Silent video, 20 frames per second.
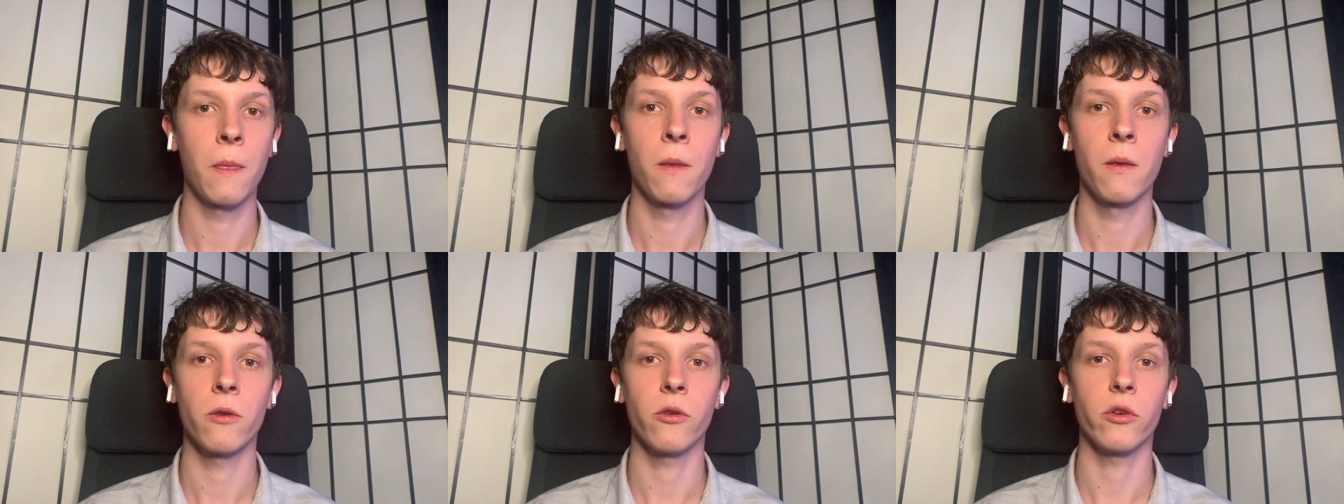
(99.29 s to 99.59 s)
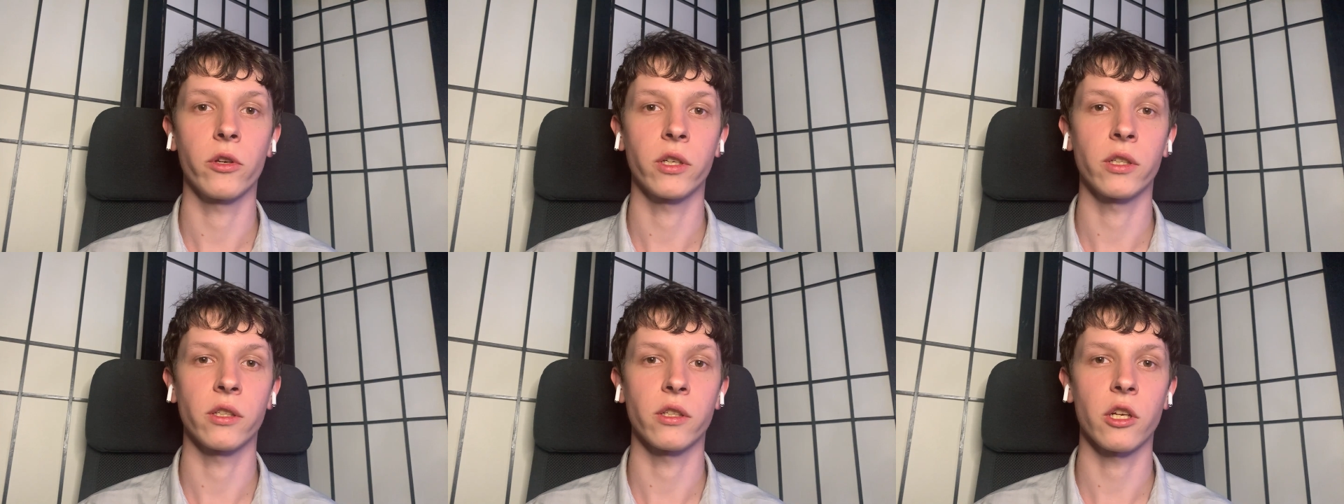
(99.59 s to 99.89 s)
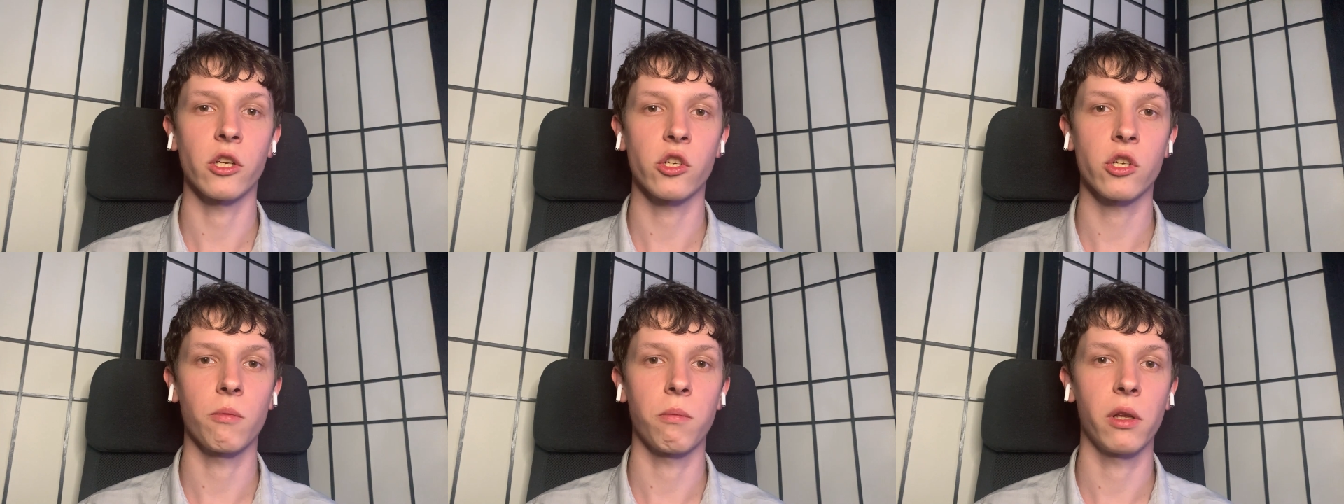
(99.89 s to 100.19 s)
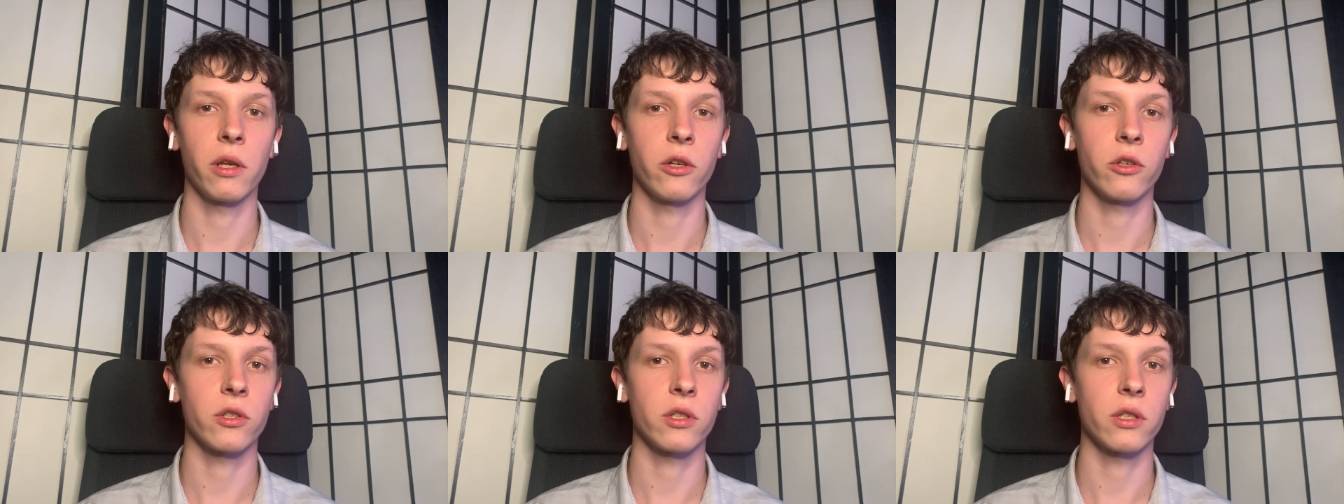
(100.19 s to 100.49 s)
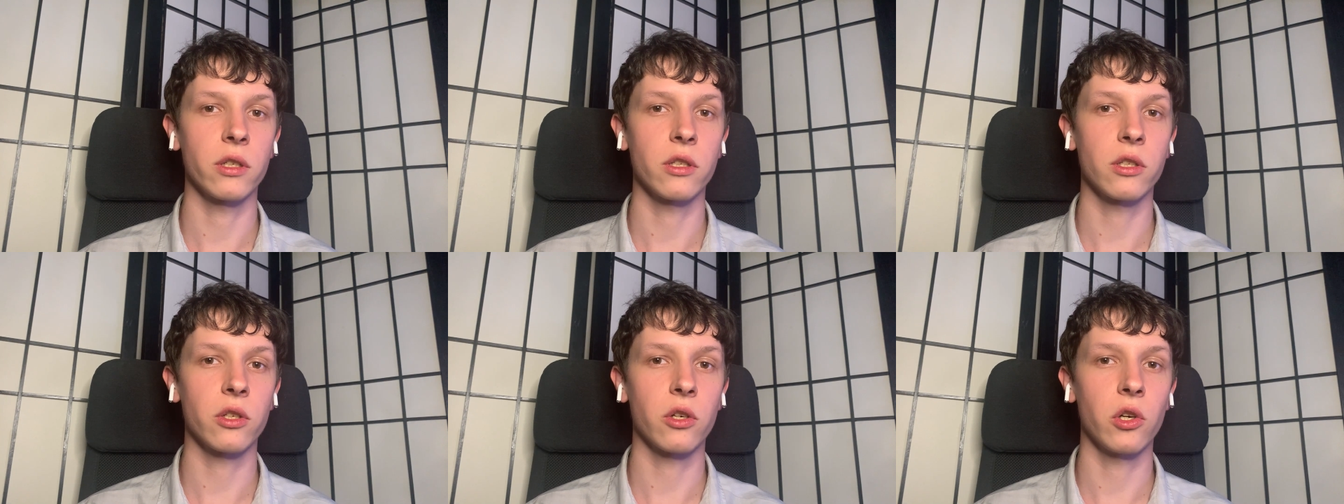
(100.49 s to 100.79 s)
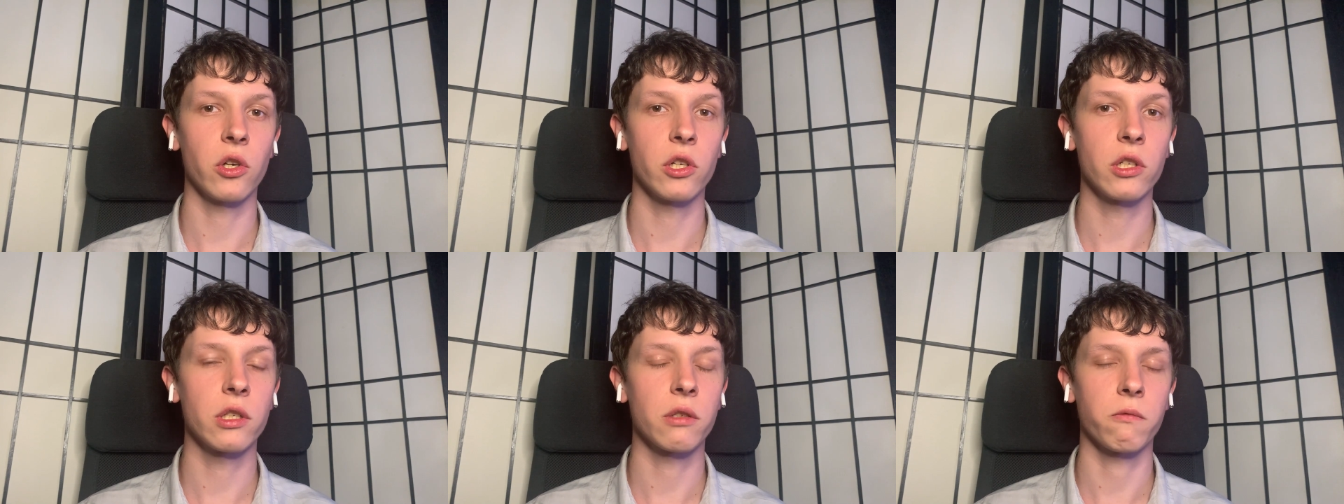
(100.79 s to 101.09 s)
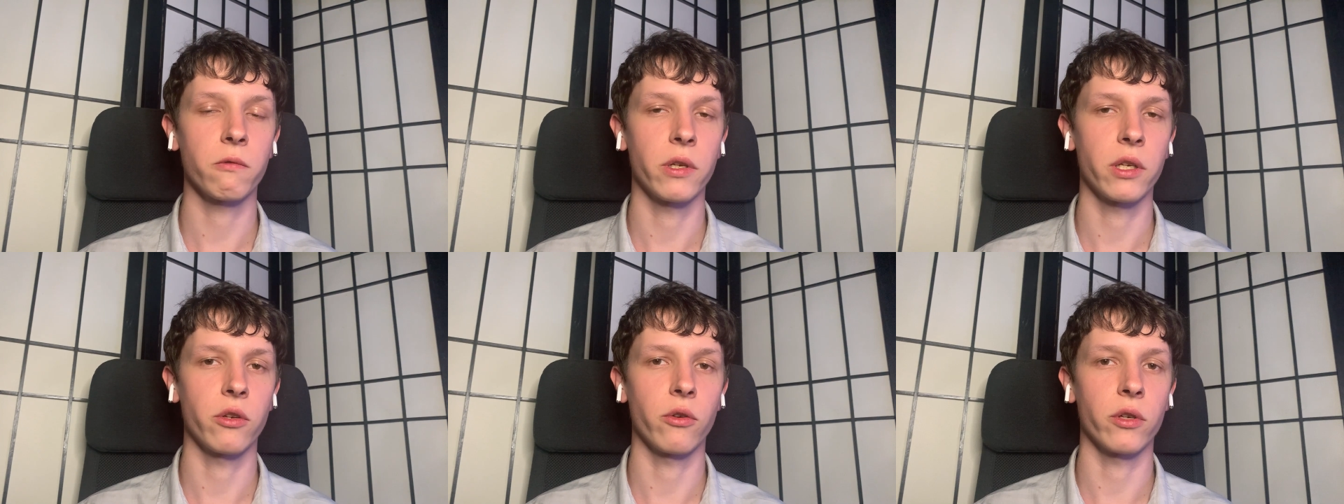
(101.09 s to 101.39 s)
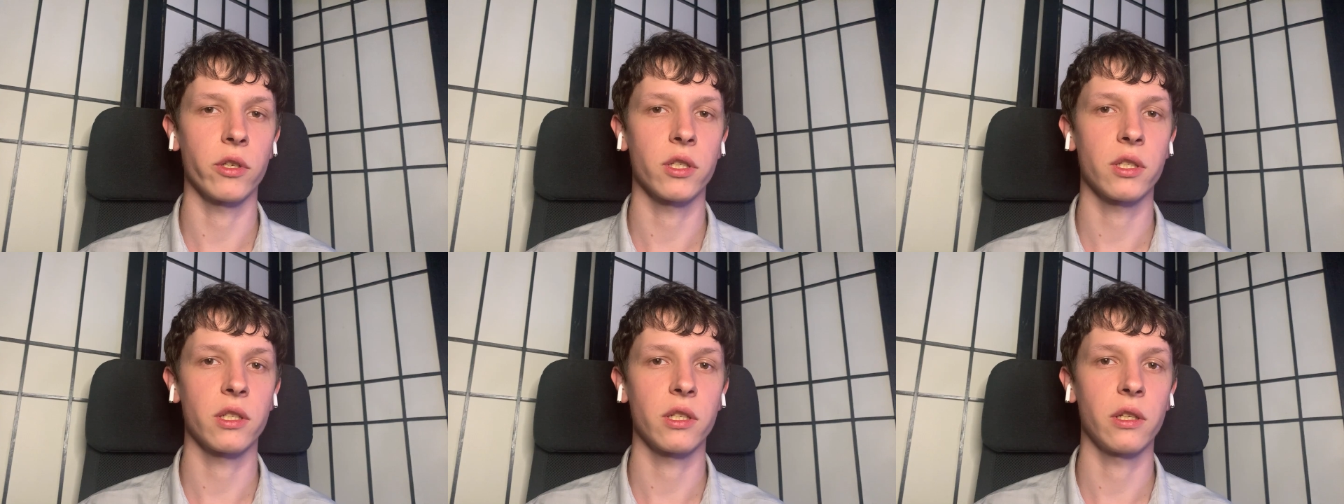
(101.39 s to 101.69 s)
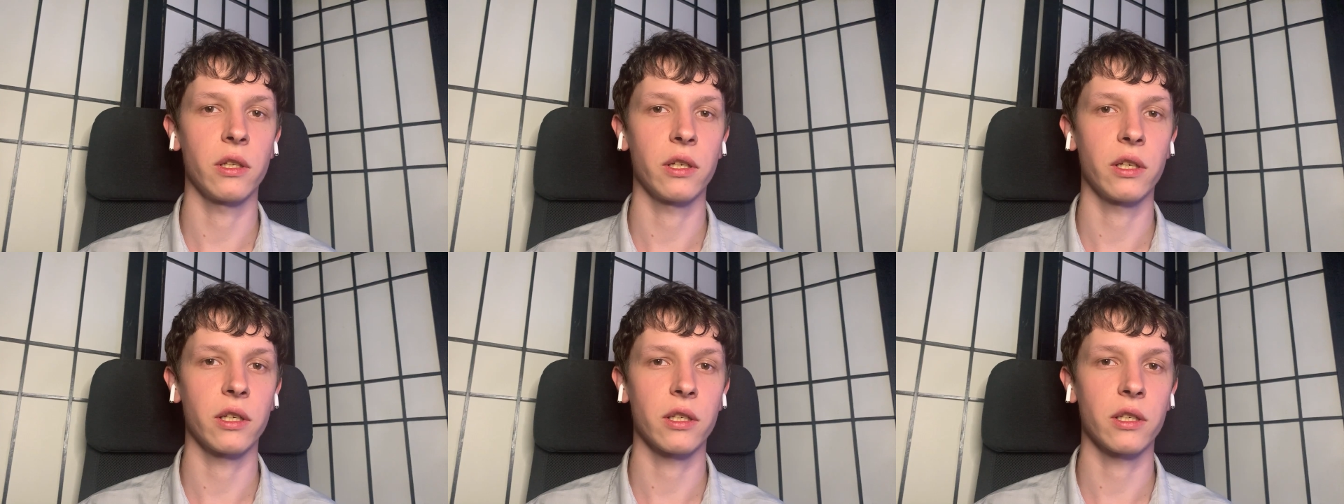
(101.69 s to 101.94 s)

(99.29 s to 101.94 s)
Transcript: You can touch a player's discards when you are stealing